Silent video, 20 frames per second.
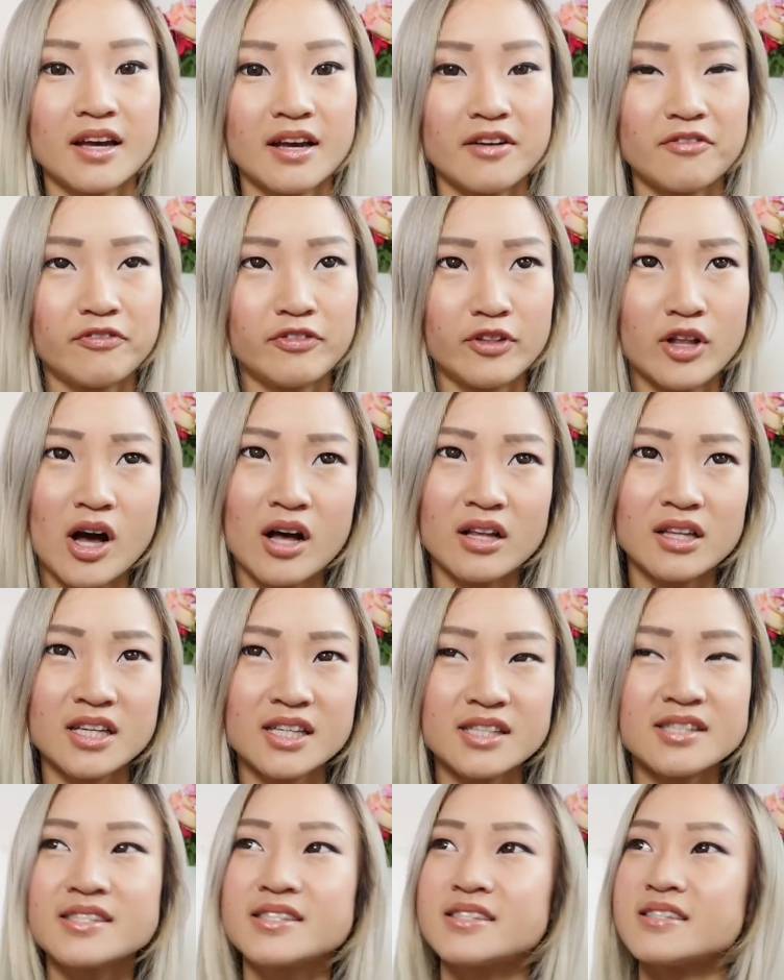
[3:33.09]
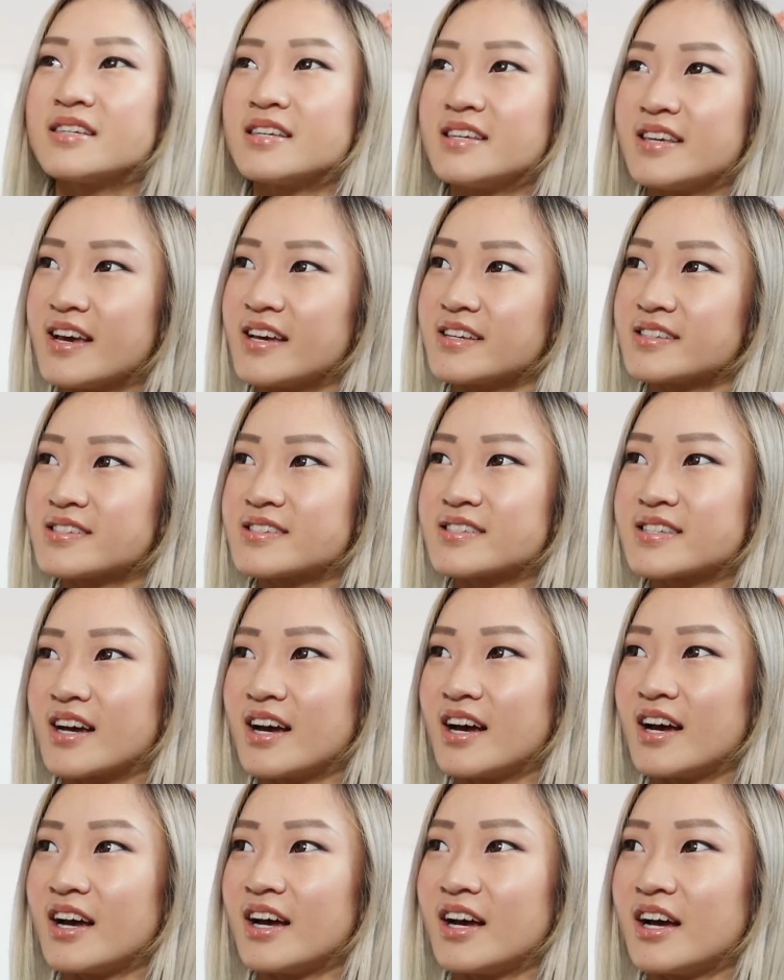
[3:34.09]
Flawless, yes.
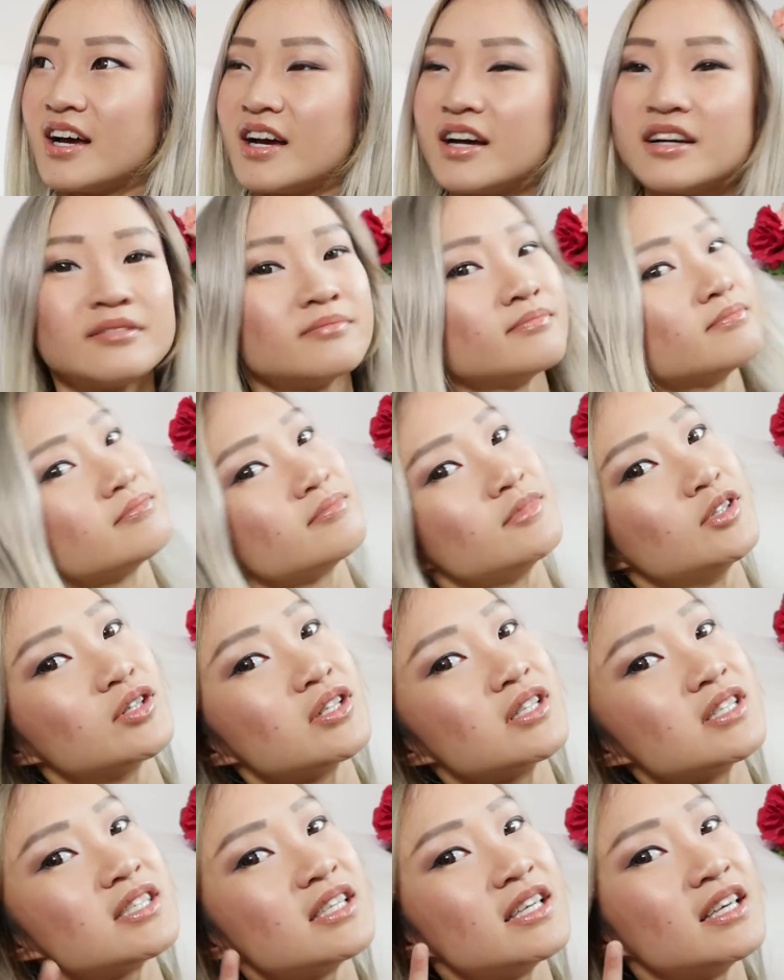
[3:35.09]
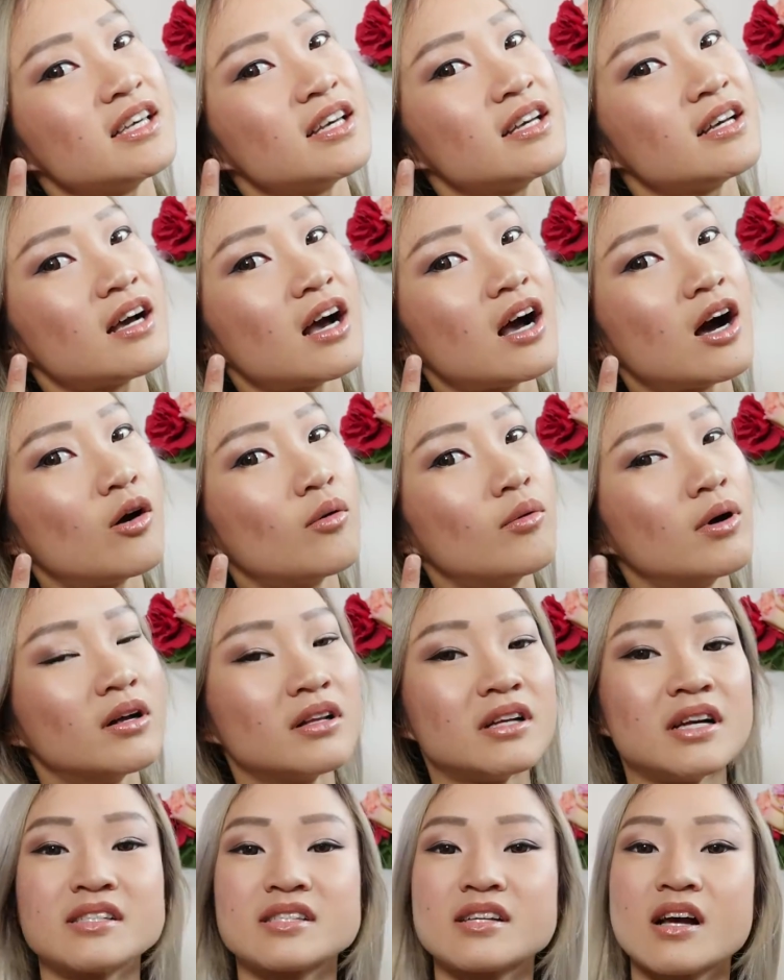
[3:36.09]
You can see how well
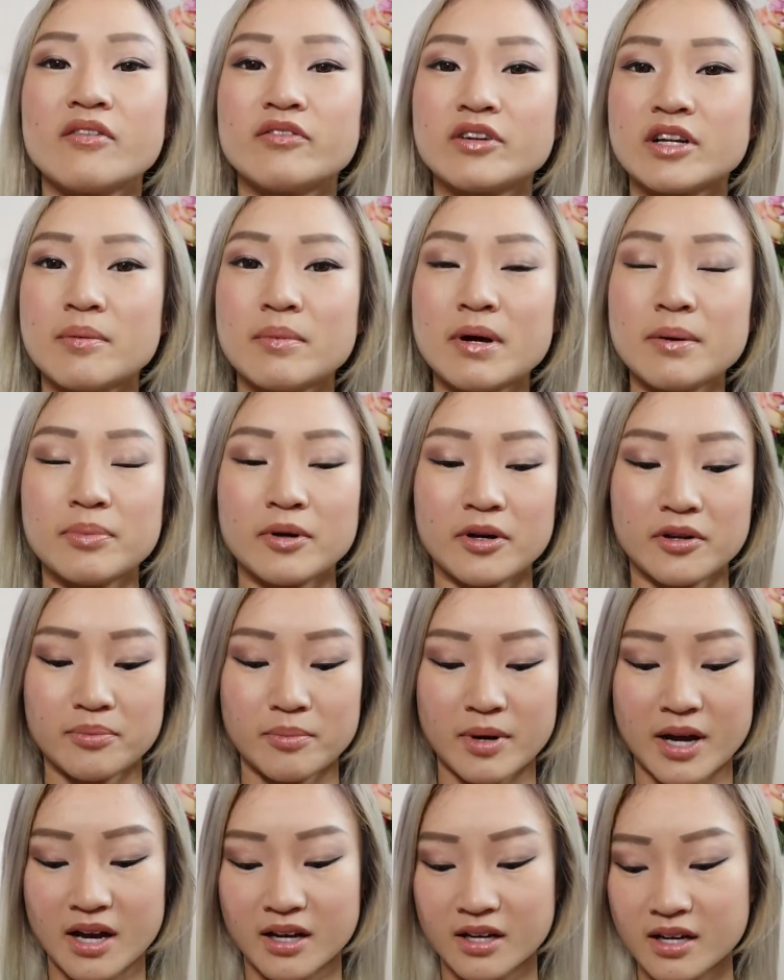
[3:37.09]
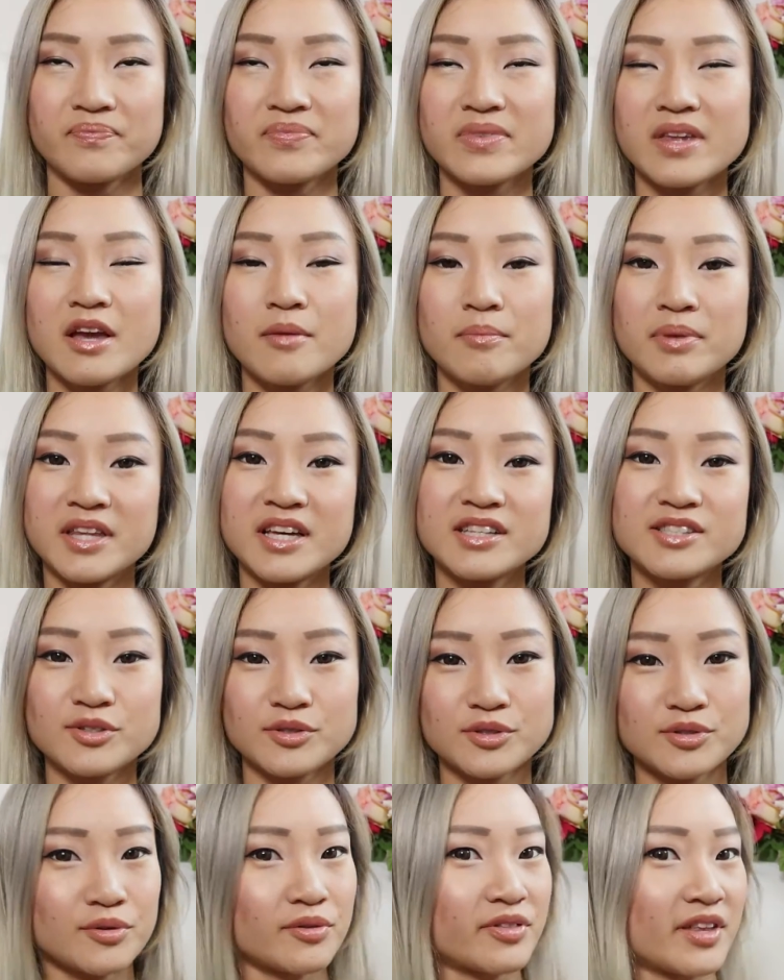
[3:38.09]
it has covered up my birthmark, but that's
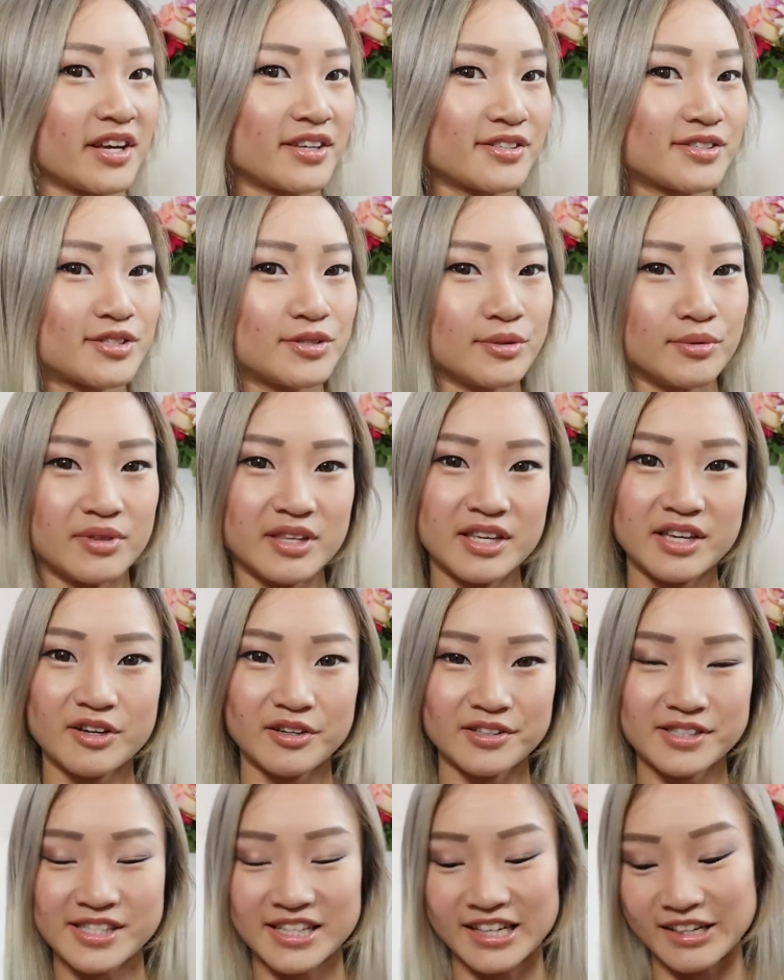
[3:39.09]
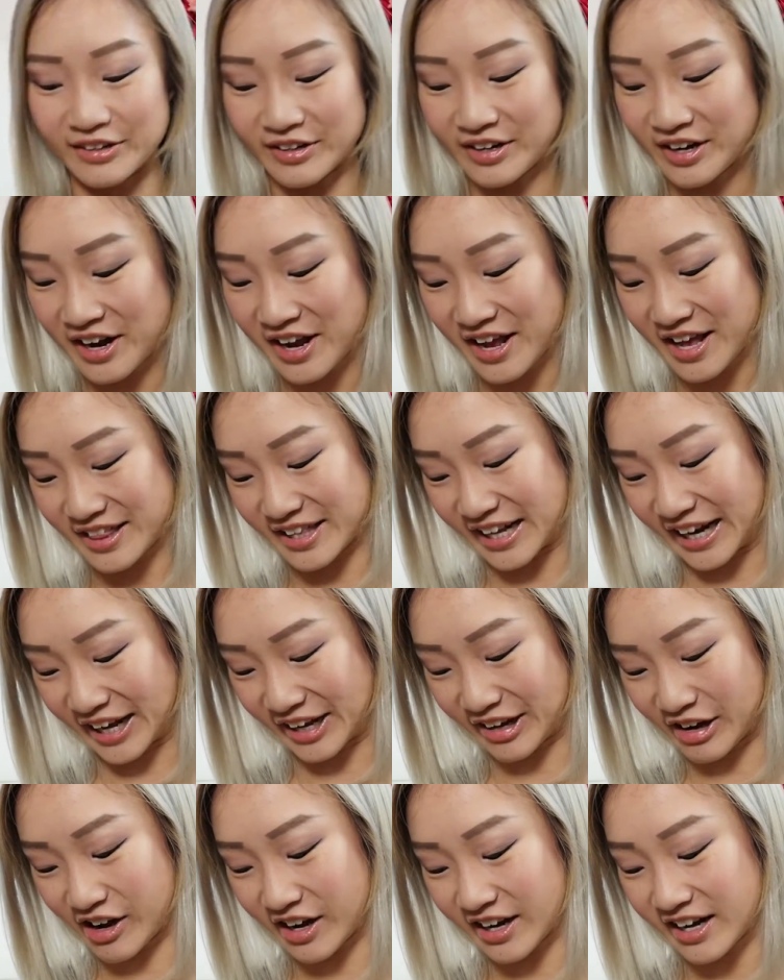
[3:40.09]
also thanks to the concealer that I
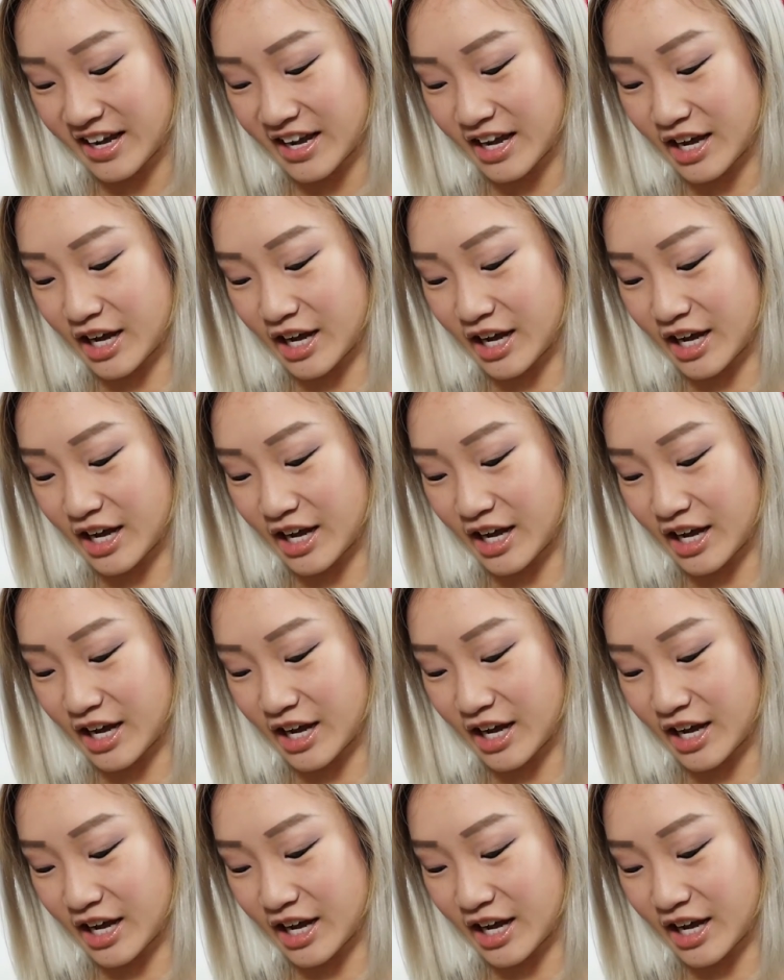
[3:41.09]
got.